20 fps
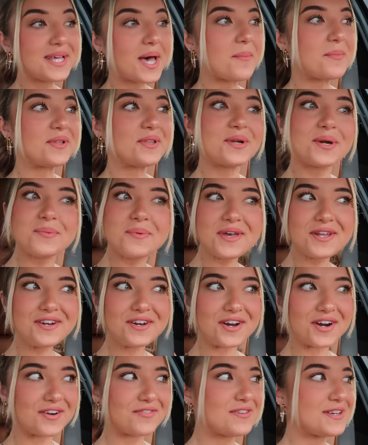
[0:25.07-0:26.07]
I'm a little bit
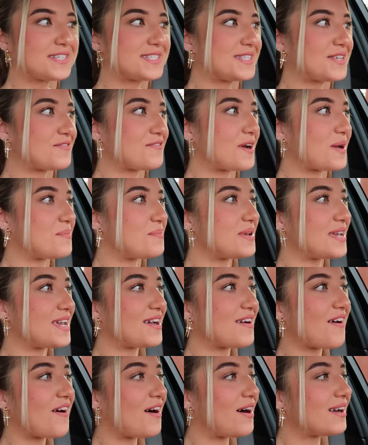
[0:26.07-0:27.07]
nervous if I'm
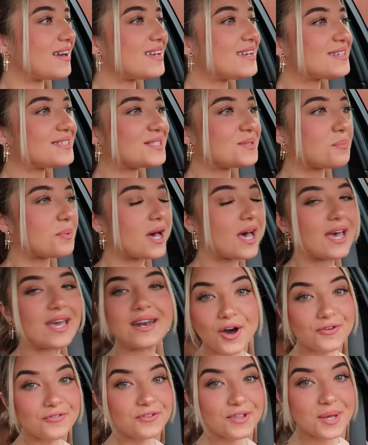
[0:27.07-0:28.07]
being honest, but
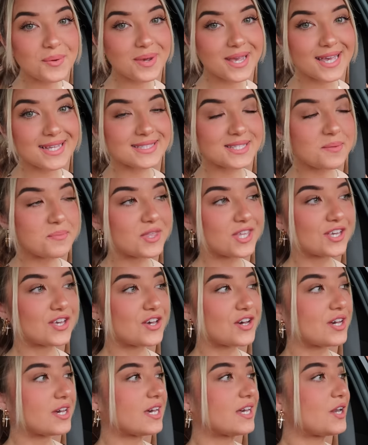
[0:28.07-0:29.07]
hopefully we get something
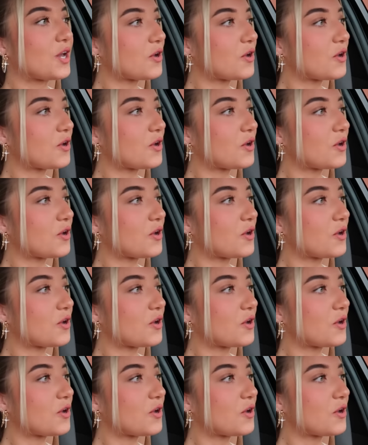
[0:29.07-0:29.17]
good.